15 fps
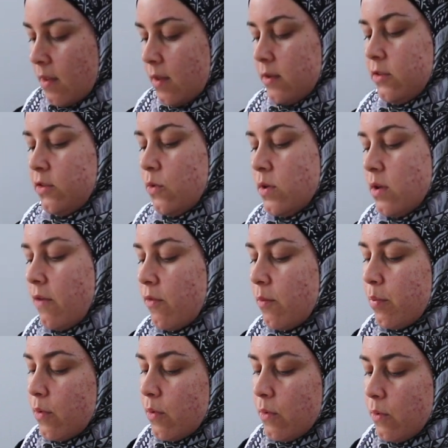Let's do another
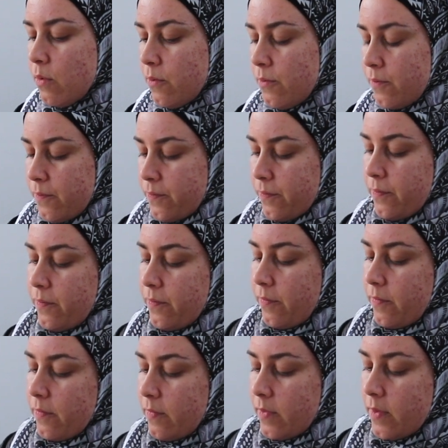ball.
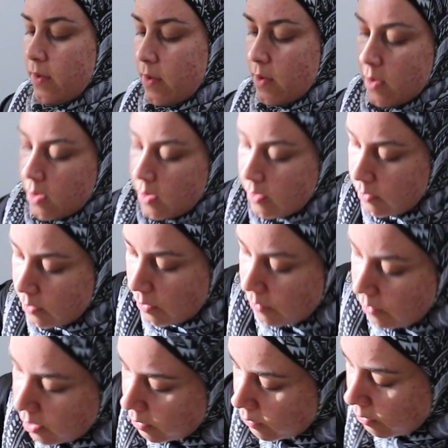So
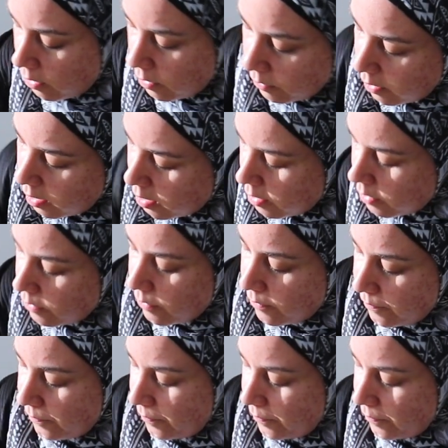roll.